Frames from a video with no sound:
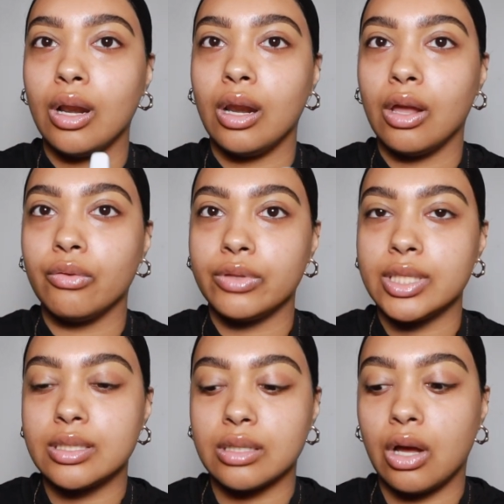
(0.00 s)
Love
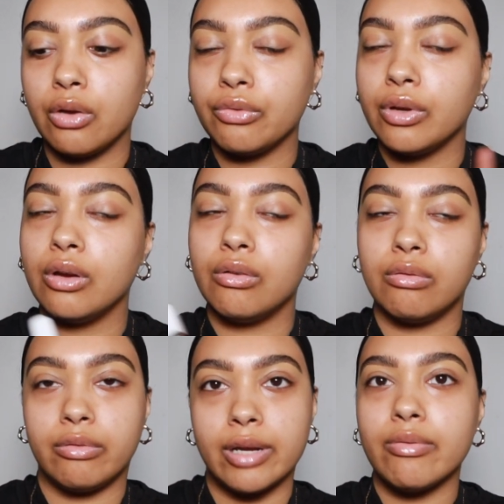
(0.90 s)
this stuff,
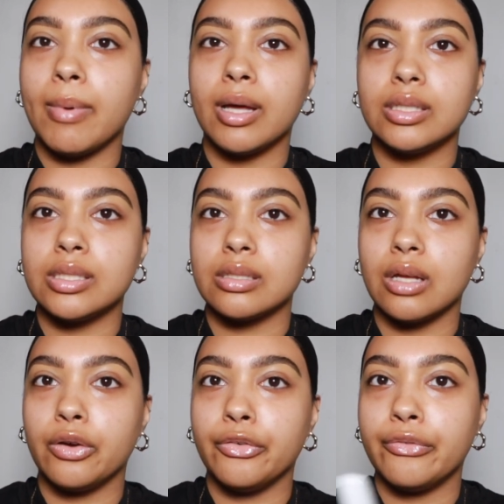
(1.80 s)
rave about this
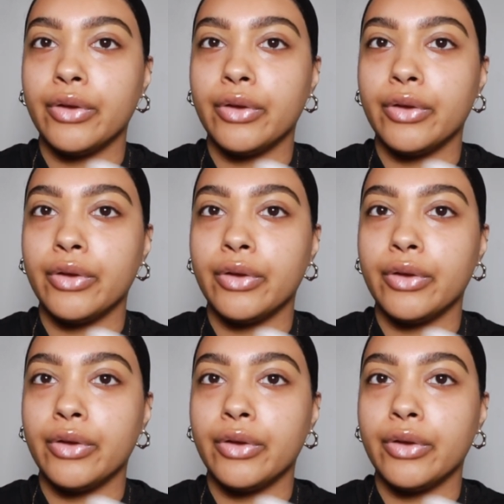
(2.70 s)
stuff.